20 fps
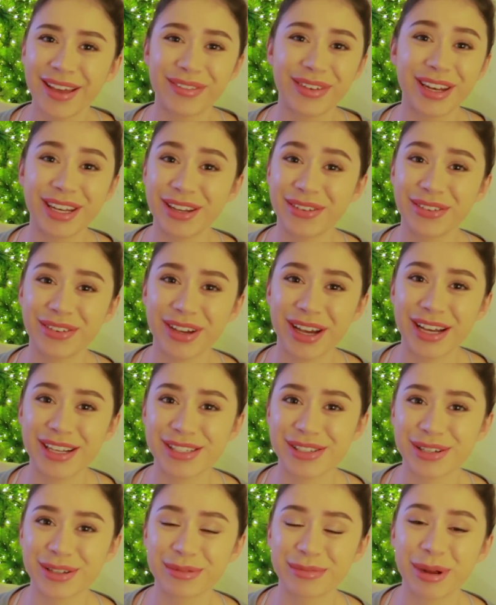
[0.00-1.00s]
any of you
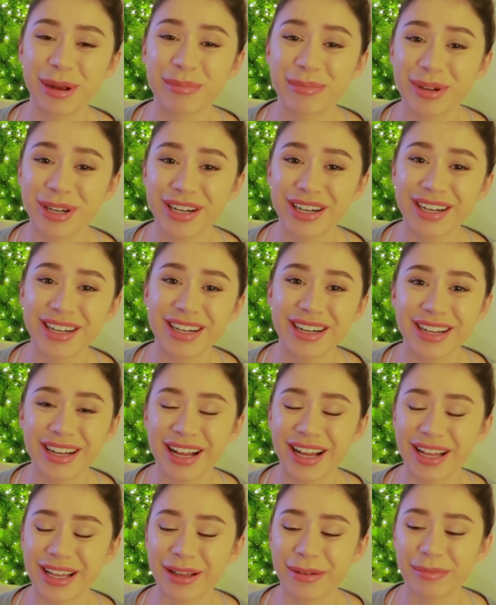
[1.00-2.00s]
guys remember
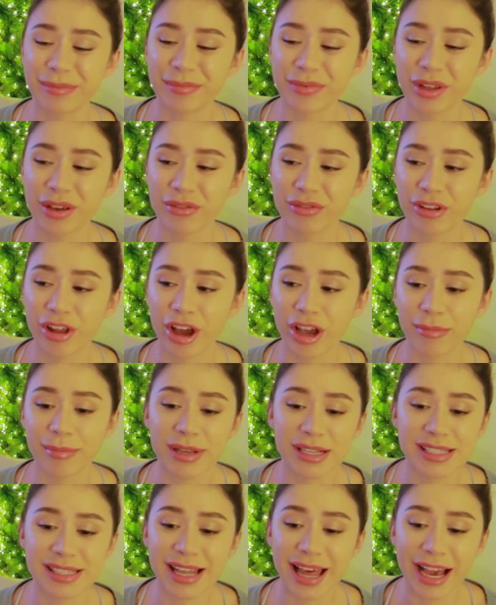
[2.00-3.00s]

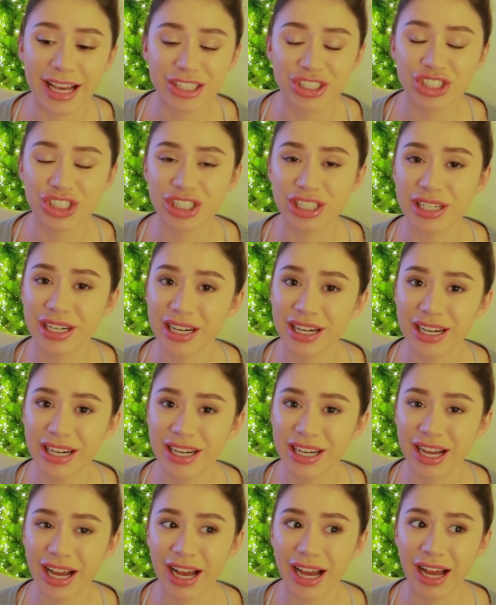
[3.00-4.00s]
Vlogmas last
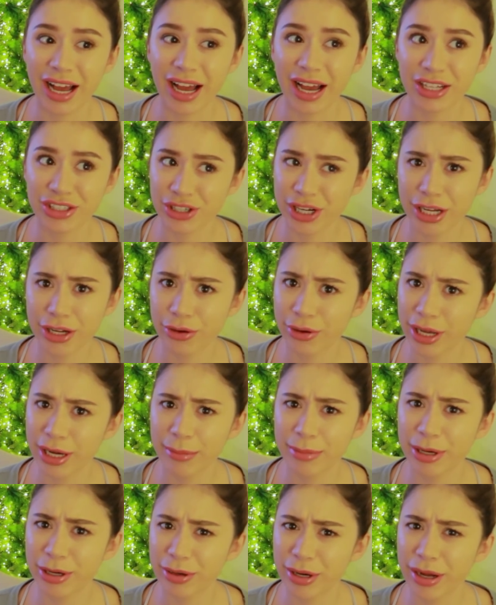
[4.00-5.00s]
year, I drank quite
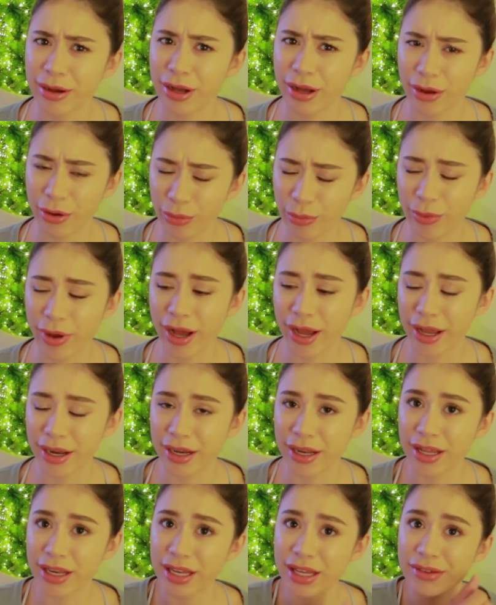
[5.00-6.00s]
a bit of
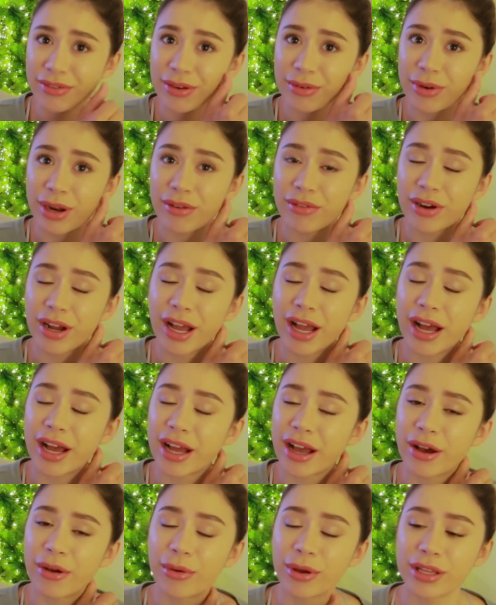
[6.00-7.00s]
wine, and even whenever I
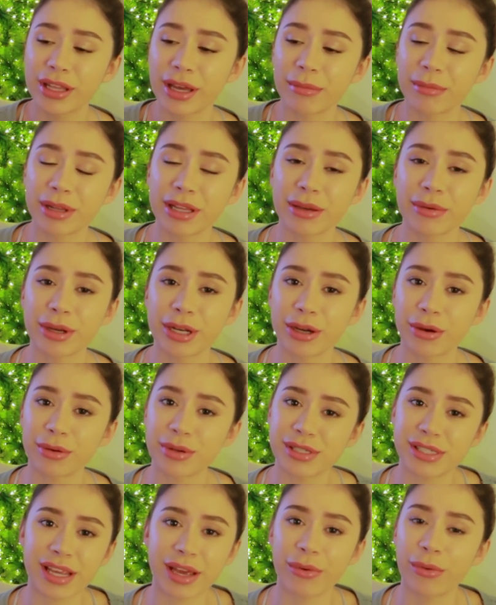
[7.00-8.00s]
hung out with Emily, we'd
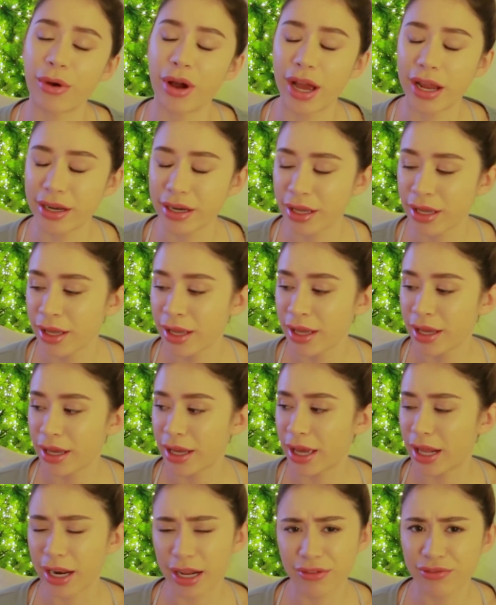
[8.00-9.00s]
always get wine
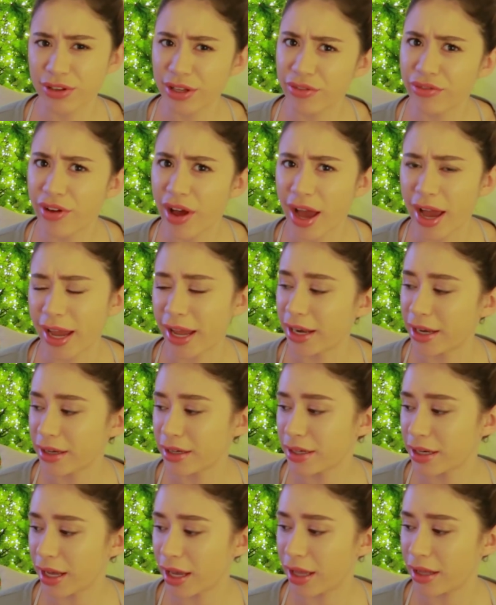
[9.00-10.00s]
and I'd feel
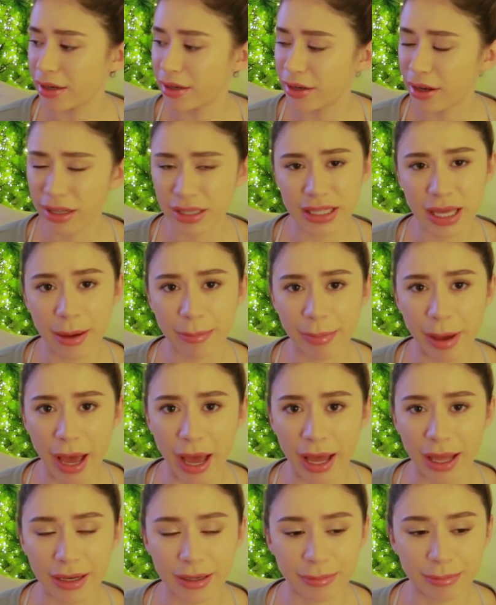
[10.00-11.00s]
fine and not that
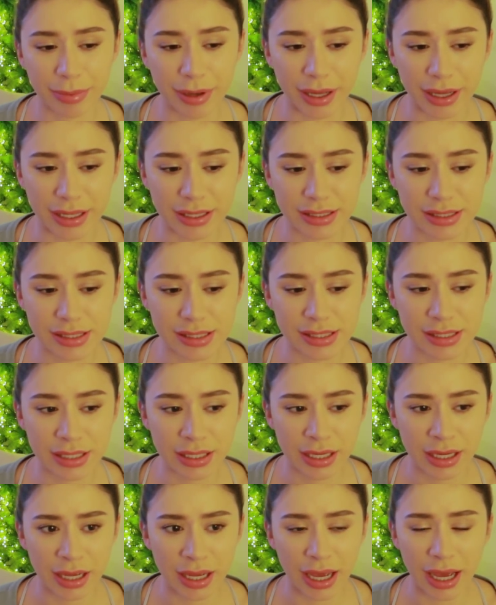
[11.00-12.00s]
bad. But
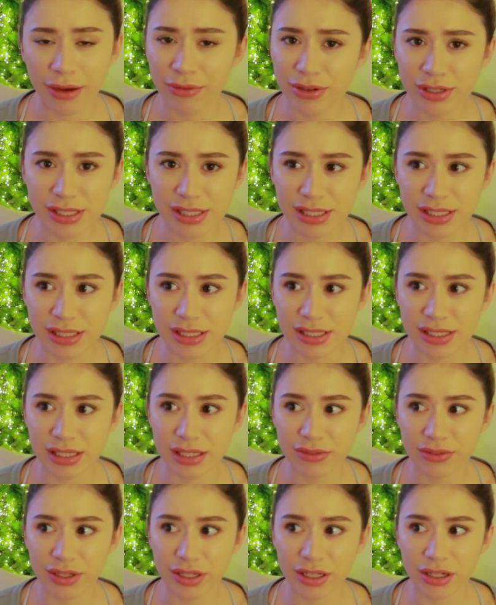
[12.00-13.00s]
ever since
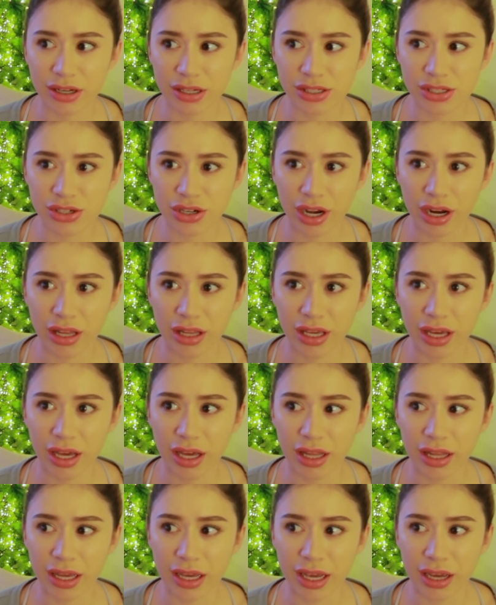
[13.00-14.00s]
living in Australia,
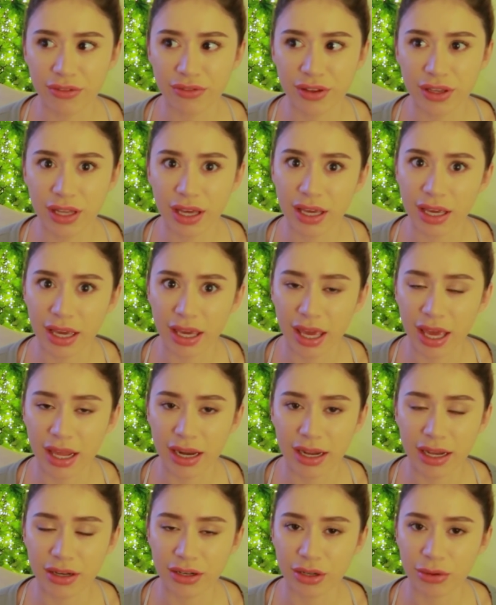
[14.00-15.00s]
like I feel like I
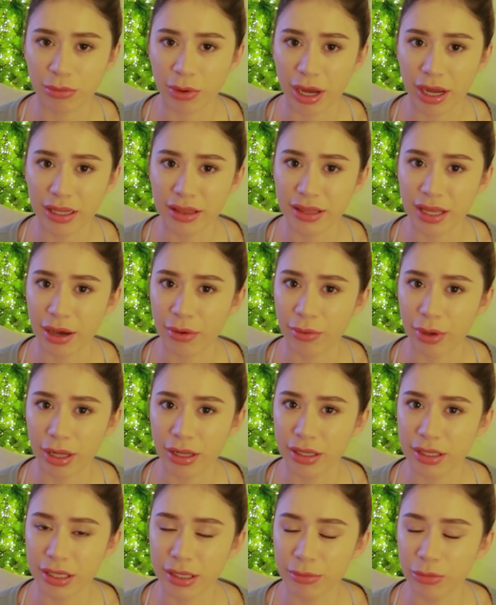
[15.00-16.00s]
can't handle wine that
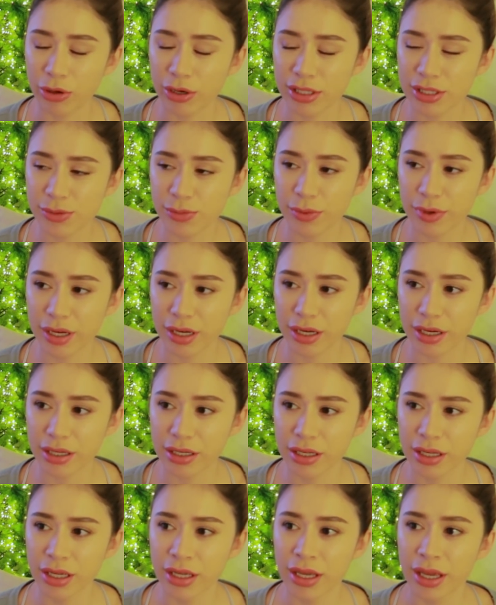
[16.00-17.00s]
well anymore. It's
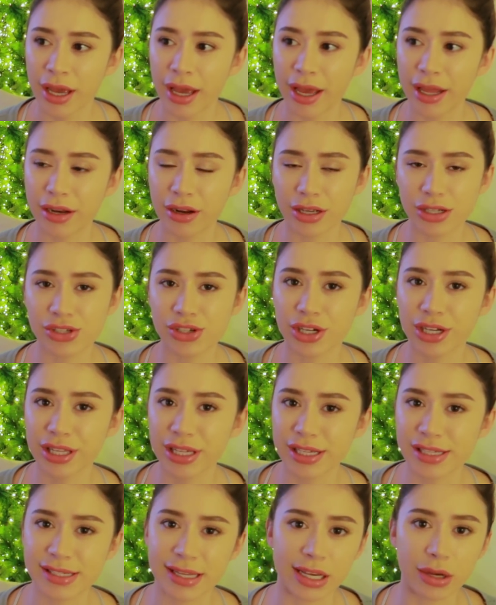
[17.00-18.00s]
weird. And
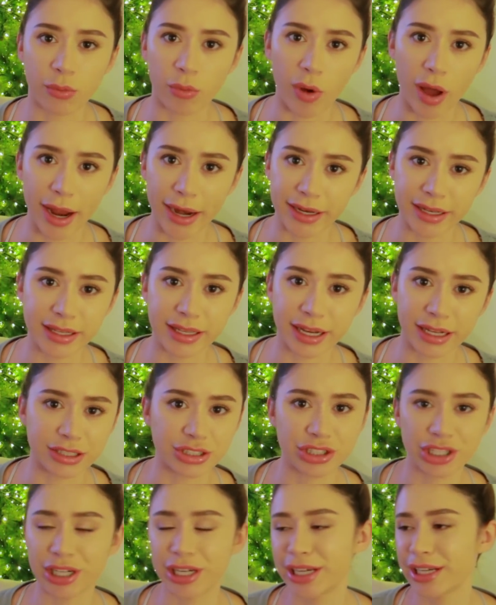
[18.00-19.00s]
Australia is like wine
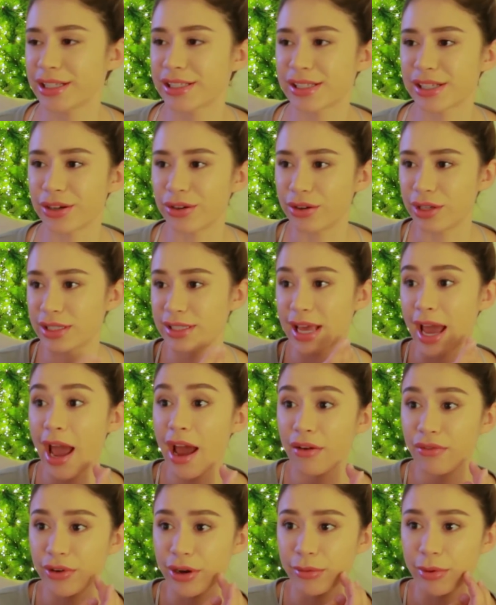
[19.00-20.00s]
country, so it's
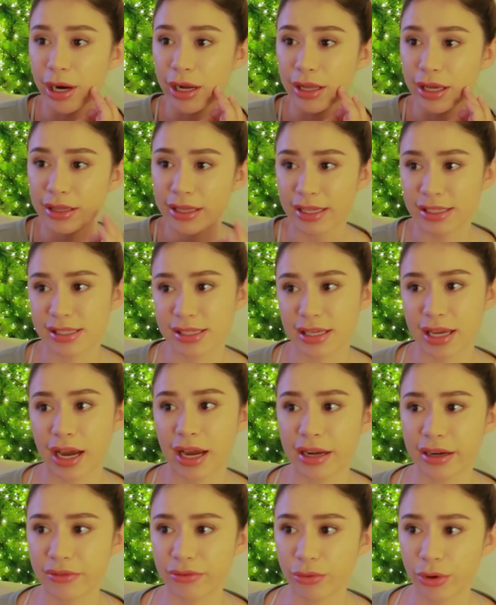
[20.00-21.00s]
everywhere. Like that's
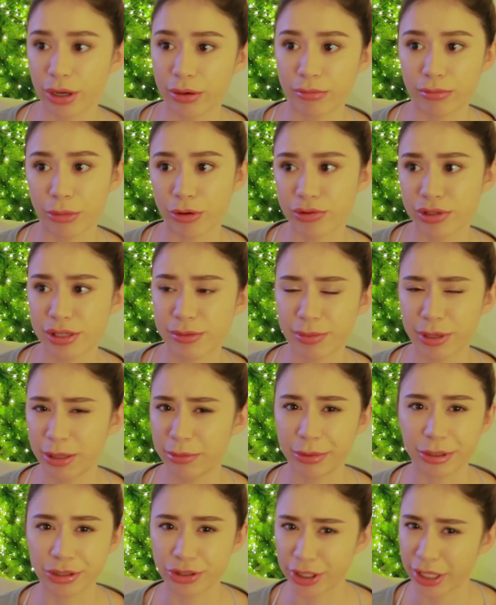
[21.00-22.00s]
kind of what most
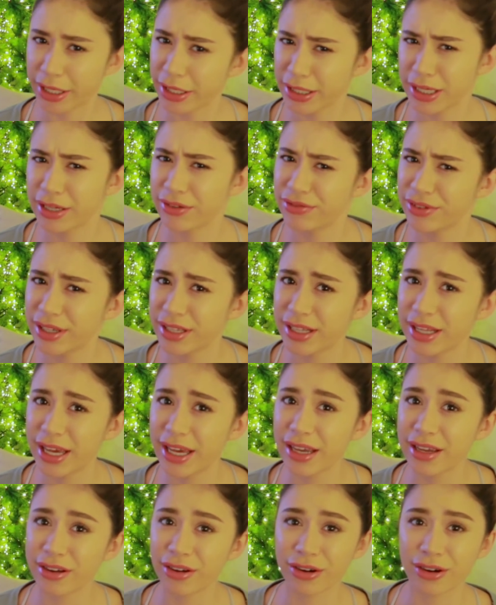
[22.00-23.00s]
people drink, I feel
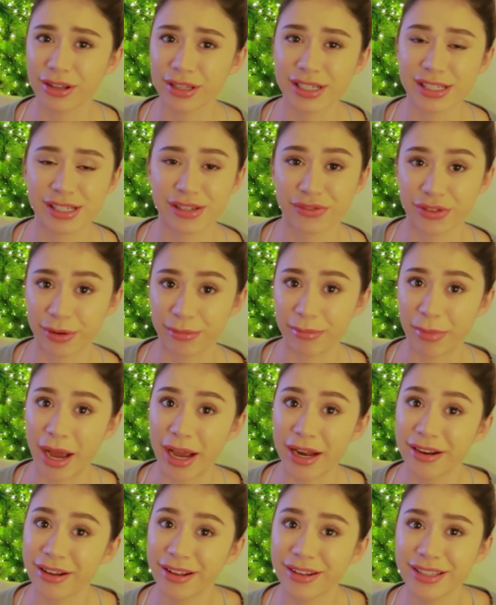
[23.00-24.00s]
like, or at least from
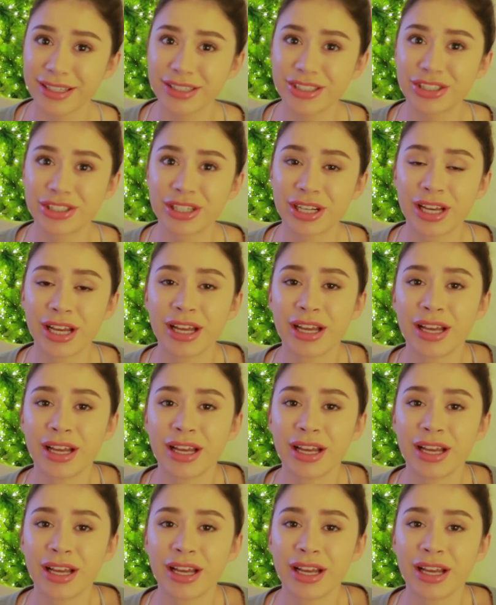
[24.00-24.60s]
my knowledge